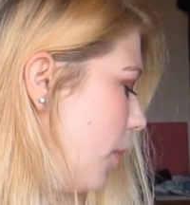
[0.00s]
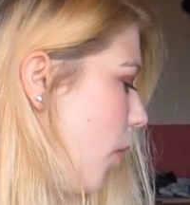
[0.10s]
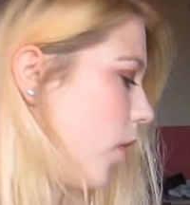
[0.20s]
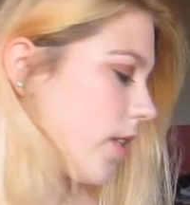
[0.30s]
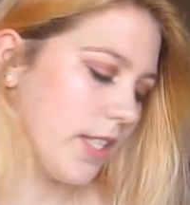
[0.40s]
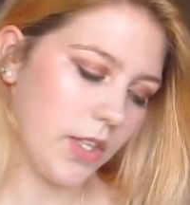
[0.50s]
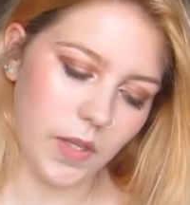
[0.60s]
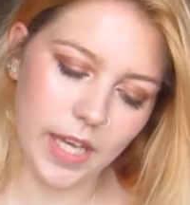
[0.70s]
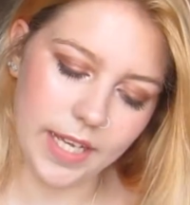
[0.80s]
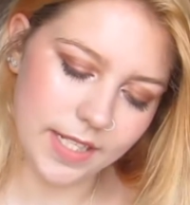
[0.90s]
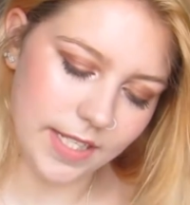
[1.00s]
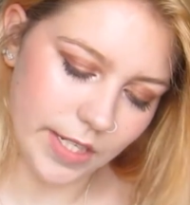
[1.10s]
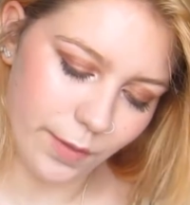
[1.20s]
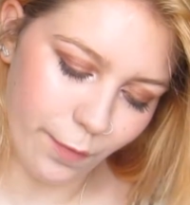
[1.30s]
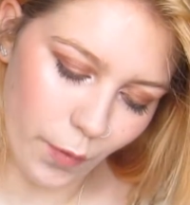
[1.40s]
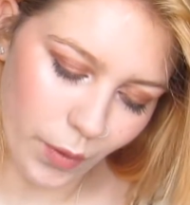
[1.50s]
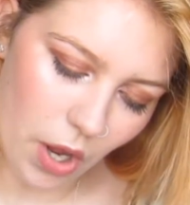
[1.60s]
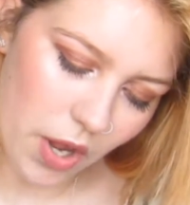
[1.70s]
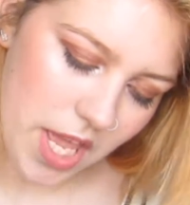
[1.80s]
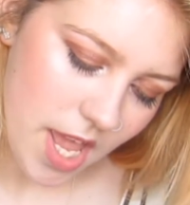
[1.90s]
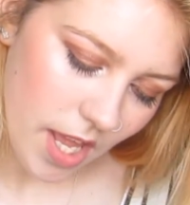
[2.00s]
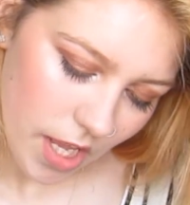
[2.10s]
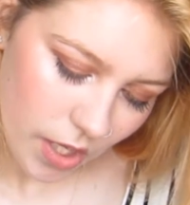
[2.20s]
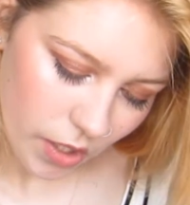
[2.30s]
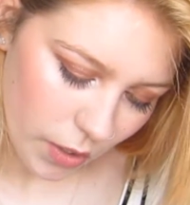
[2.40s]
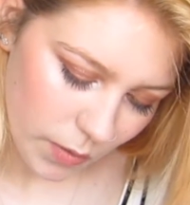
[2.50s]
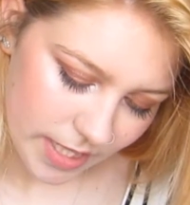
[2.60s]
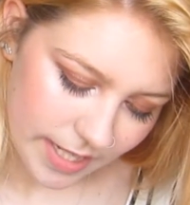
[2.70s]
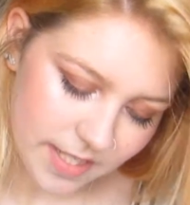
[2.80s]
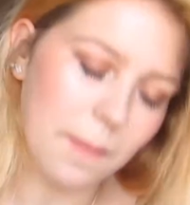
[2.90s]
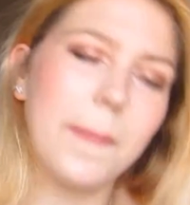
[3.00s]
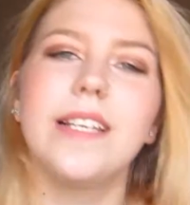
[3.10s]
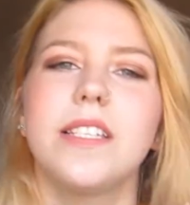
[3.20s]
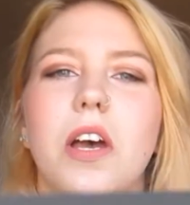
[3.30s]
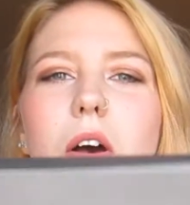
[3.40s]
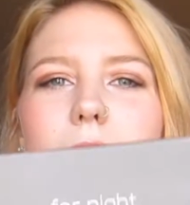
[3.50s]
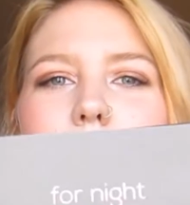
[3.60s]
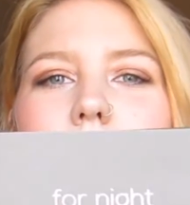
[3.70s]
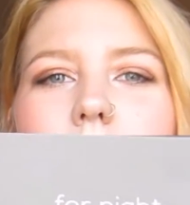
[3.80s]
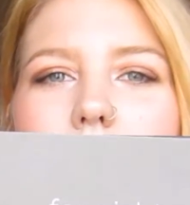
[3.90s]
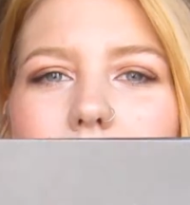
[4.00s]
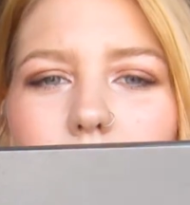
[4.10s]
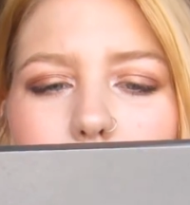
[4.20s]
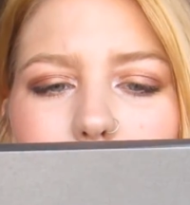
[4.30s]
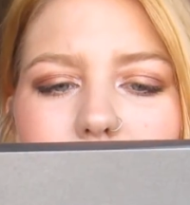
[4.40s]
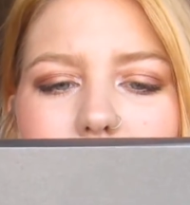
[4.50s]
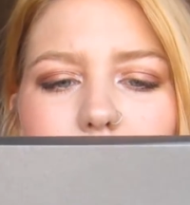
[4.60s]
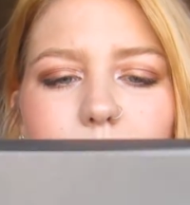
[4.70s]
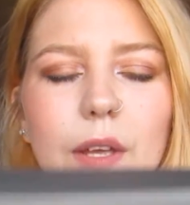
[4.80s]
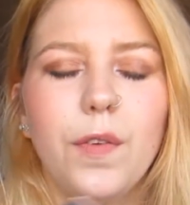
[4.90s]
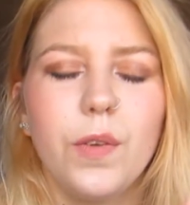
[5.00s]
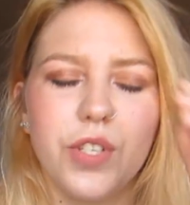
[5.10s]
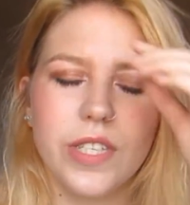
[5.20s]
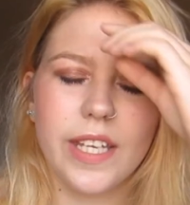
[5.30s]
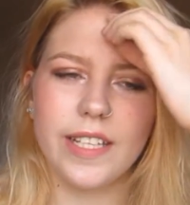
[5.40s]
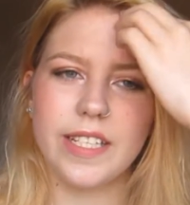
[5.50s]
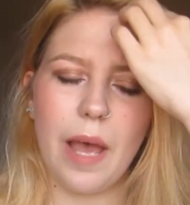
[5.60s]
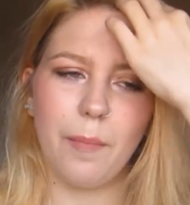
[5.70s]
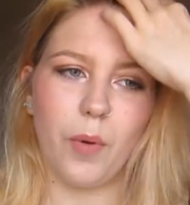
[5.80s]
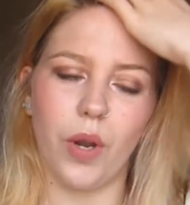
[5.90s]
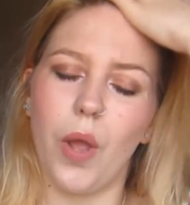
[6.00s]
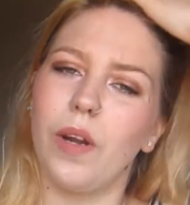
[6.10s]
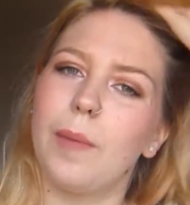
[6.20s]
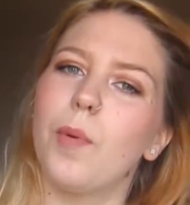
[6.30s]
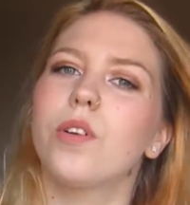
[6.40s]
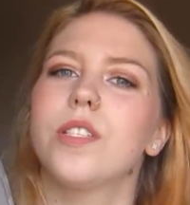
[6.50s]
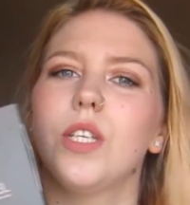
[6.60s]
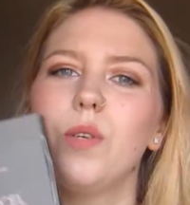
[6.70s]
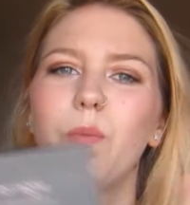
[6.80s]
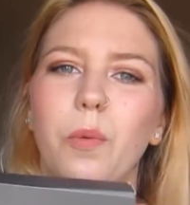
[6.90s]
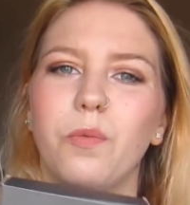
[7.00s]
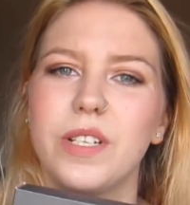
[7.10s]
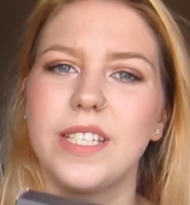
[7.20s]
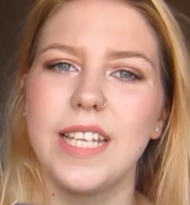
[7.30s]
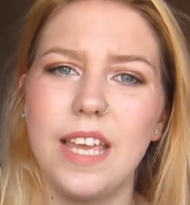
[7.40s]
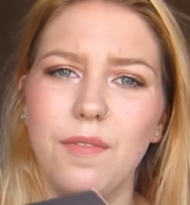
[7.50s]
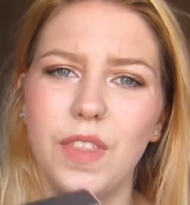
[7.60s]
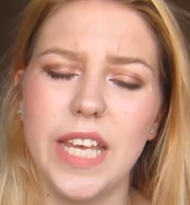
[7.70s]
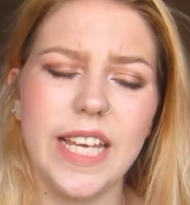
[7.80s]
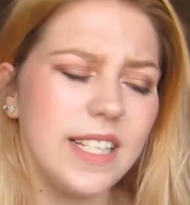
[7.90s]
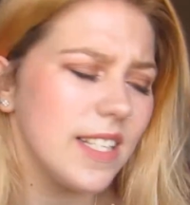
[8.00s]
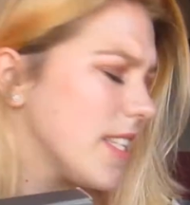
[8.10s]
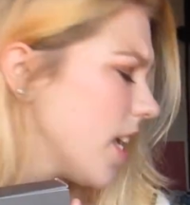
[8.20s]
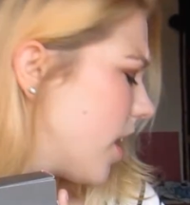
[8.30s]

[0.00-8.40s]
box that you get says for night, use these at bedtime, and I believe if you just get the tampon only box that you won't receive this,